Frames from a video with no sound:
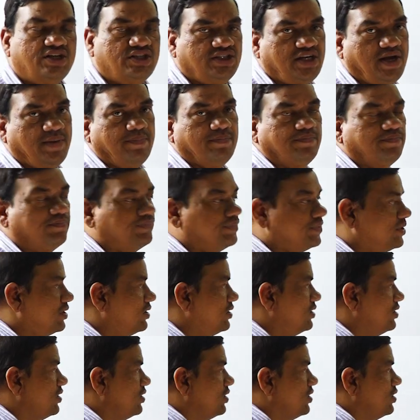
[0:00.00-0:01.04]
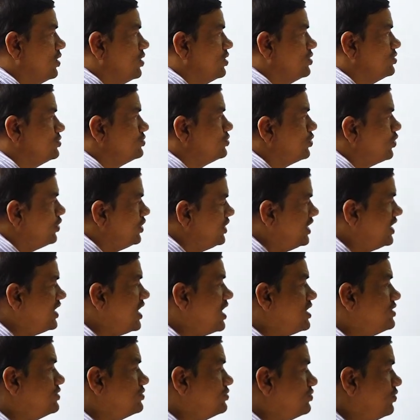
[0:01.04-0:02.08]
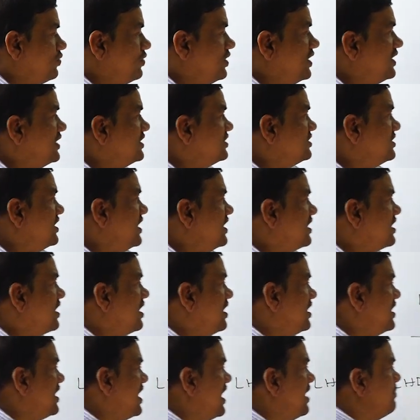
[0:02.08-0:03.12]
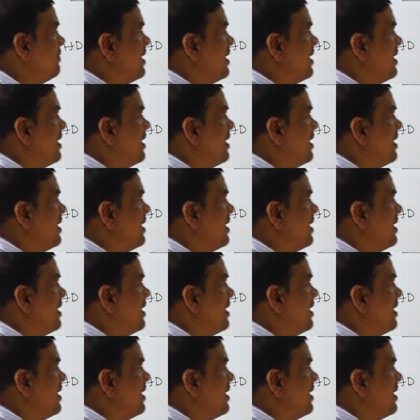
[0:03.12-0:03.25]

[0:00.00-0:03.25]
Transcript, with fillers: same. So here also, let us take a